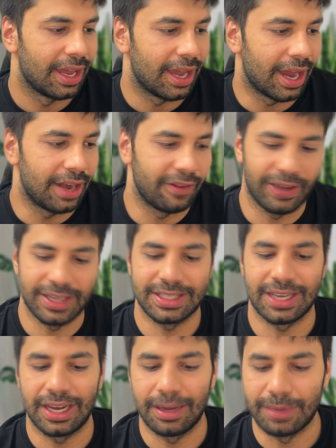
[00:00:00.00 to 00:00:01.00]
and if I
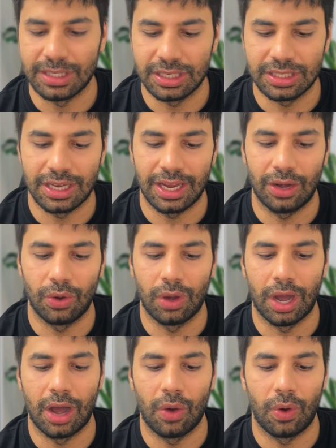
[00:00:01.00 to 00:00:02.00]
send a message, hello,
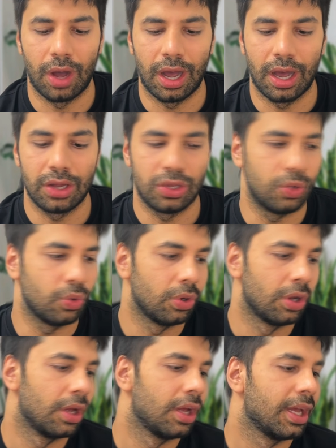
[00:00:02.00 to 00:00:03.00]
how are you?
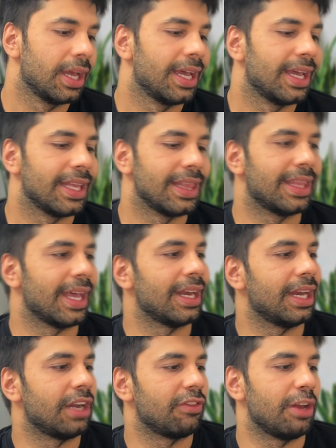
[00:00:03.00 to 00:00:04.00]
Then
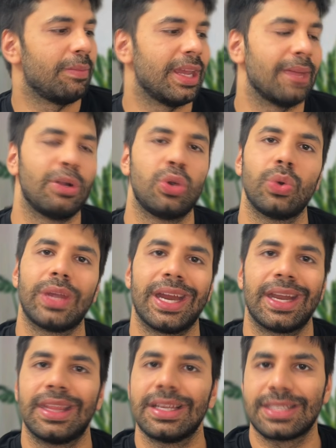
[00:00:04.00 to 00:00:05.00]
it will be able to
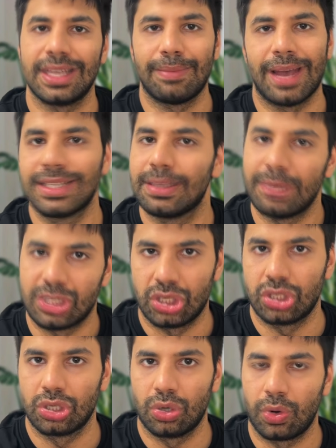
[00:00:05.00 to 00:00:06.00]
get the same as a
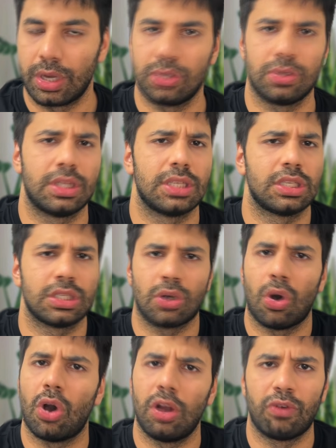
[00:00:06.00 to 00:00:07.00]
message. Okay, so this is
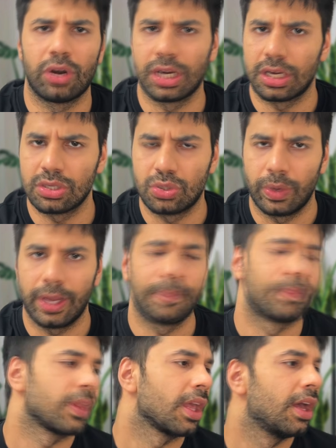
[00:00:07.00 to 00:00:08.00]
all what it is doing.
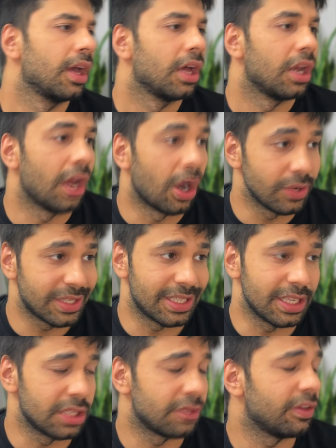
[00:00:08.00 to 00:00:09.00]
Now,
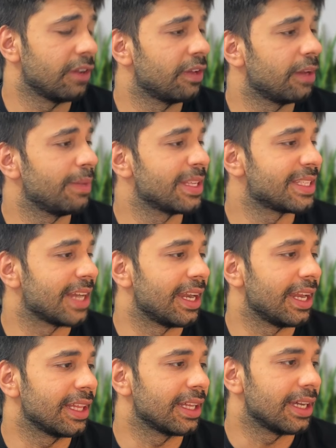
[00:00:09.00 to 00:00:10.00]
since we will be
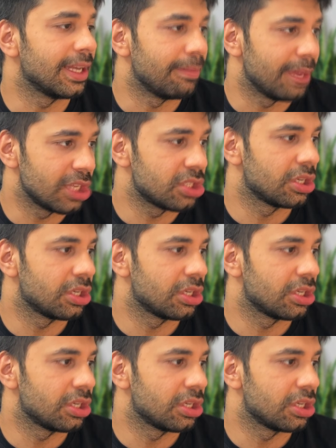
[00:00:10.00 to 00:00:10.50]
sending the image,